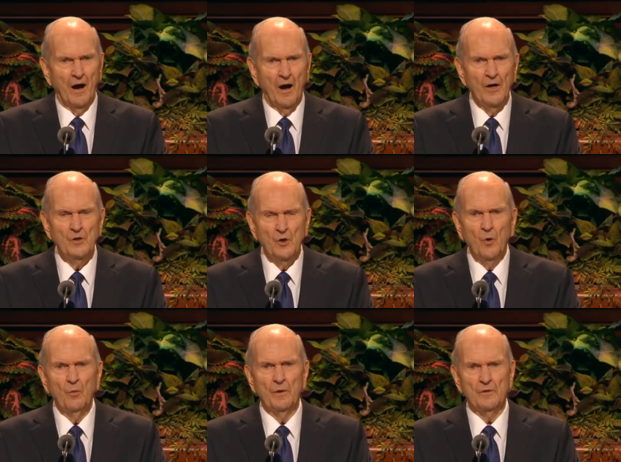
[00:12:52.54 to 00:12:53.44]
I
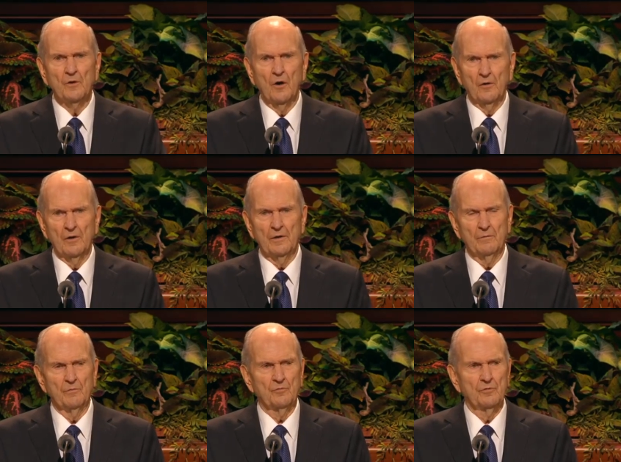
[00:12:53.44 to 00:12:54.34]
know that God
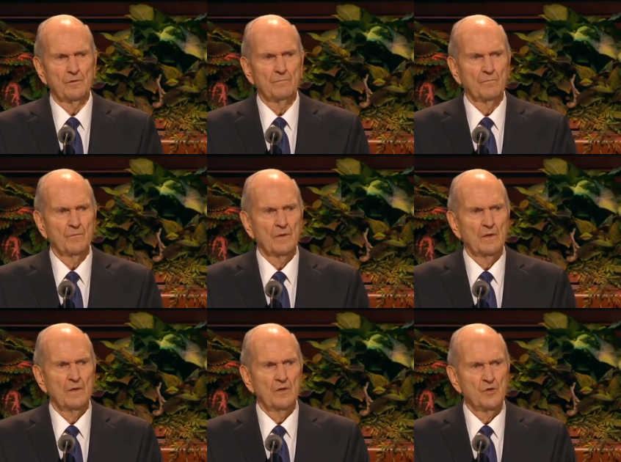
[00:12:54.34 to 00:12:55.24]

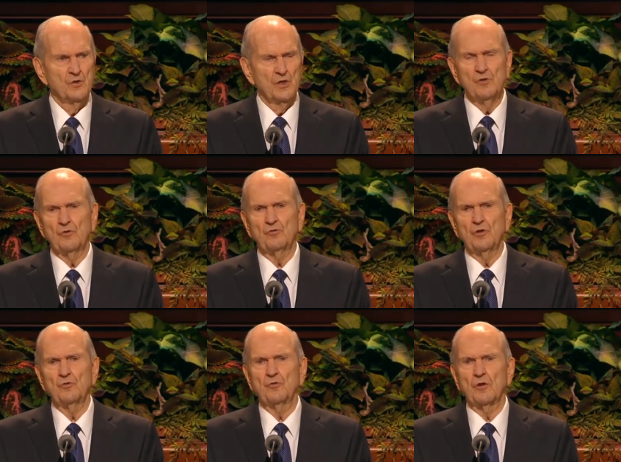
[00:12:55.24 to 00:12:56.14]
lives. Jesus
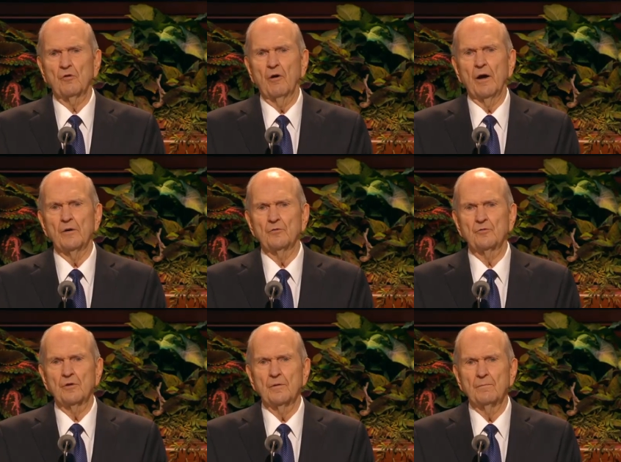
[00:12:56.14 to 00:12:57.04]
is the
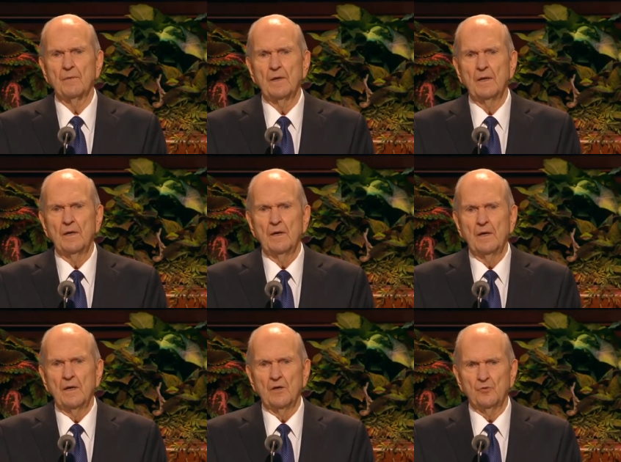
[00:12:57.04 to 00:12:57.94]
Christ.
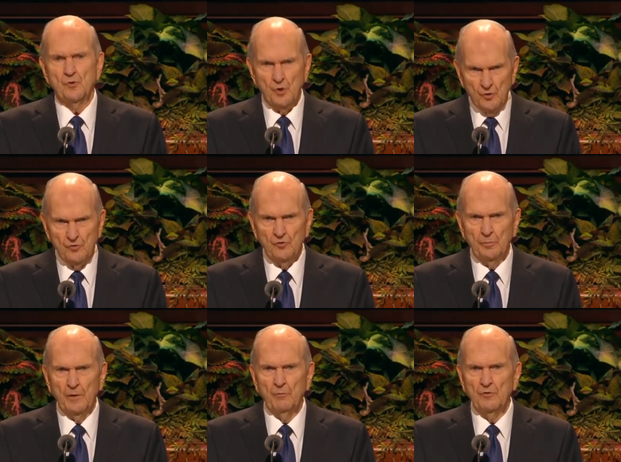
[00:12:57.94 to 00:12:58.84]
His church has
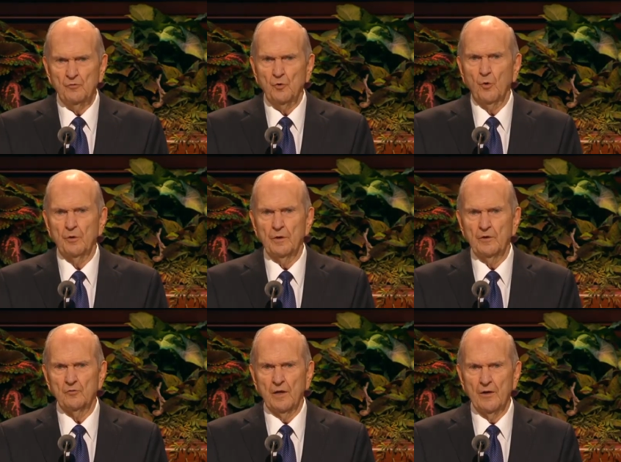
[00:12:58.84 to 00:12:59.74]
been restored in
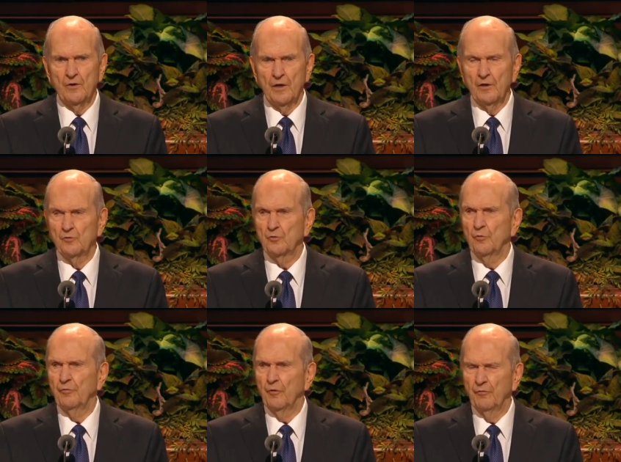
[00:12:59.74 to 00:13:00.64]
these latter days to
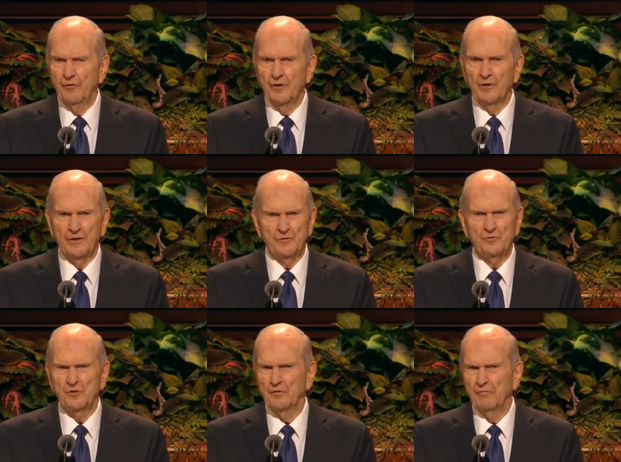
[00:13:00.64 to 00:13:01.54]
fulfill its
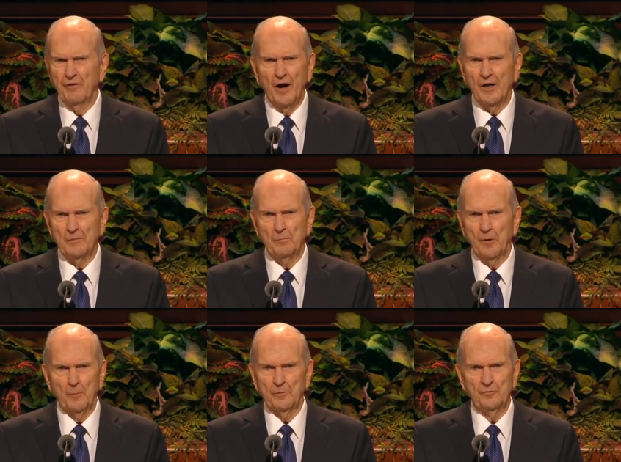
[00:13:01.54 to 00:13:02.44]
divine
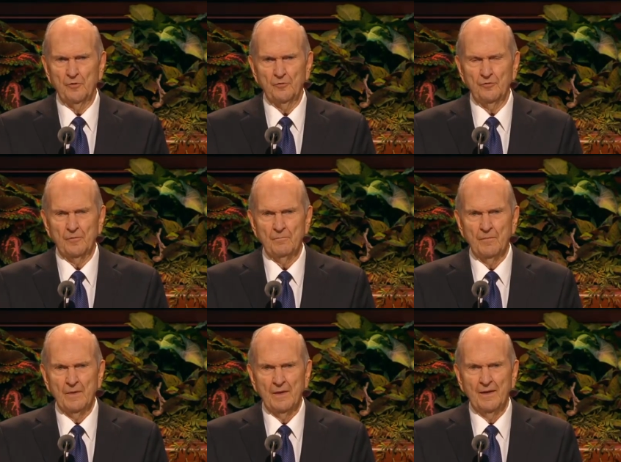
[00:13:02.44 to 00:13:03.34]
purposes.
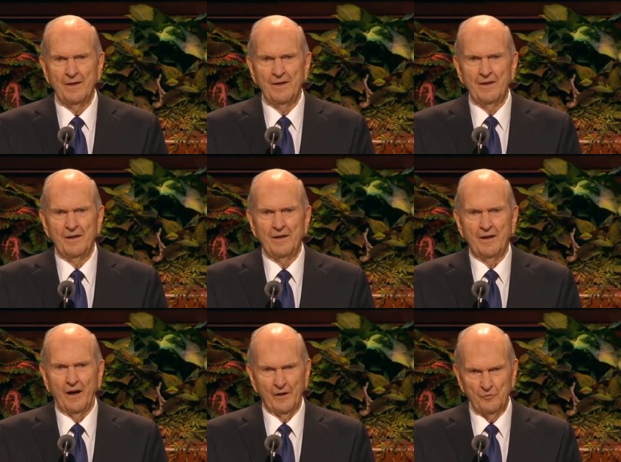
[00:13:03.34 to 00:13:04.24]

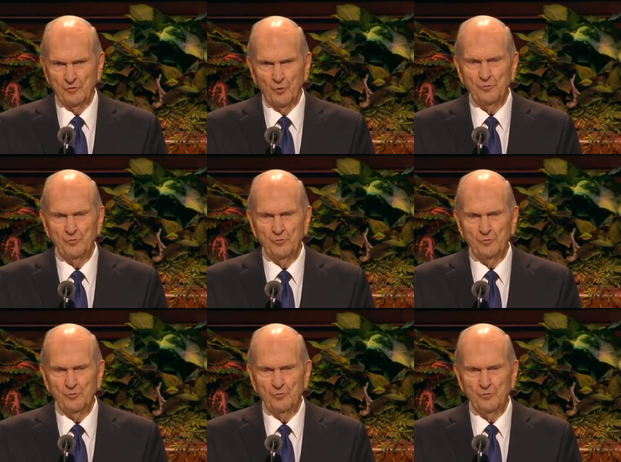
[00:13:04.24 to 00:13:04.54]
I so